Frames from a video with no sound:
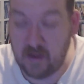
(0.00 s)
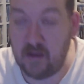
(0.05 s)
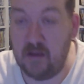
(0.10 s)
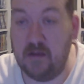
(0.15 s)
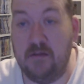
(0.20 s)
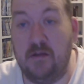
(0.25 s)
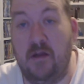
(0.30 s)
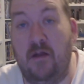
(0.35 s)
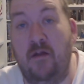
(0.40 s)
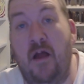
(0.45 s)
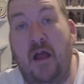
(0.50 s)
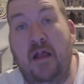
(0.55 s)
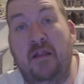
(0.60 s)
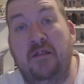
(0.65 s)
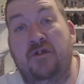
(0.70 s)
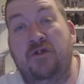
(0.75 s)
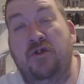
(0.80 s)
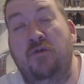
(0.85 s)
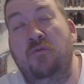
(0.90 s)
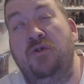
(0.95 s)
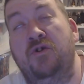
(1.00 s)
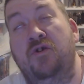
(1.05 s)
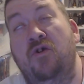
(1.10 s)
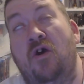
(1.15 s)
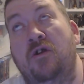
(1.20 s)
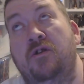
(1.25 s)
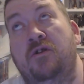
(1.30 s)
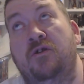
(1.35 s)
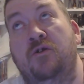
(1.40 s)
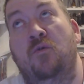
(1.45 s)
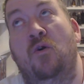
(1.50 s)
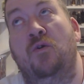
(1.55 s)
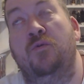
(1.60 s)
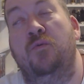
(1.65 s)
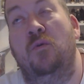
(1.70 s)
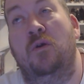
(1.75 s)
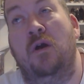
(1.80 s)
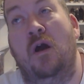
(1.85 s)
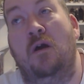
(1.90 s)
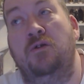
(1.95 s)
So, and Suicide Squad will
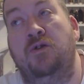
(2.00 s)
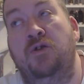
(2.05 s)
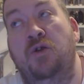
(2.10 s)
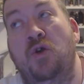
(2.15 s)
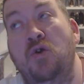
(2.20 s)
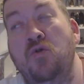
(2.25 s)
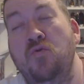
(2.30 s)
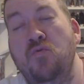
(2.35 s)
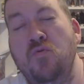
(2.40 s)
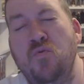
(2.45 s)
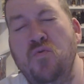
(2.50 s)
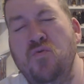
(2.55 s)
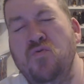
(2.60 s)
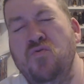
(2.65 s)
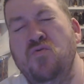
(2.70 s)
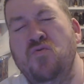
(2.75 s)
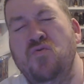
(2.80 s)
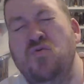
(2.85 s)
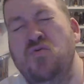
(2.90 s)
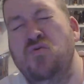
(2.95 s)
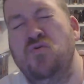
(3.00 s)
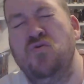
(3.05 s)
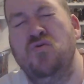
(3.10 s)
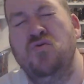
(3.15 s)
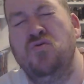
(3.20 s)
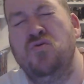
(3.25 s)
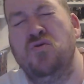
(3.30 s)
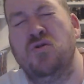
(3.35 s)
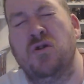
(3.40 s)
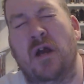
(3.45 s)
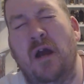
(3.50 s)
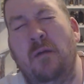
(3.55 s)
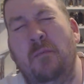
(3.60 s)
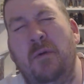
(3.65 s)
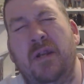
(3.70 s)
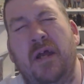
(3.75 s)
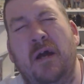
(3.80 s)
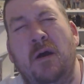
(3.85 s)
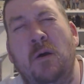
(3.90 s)
go to. Come on now.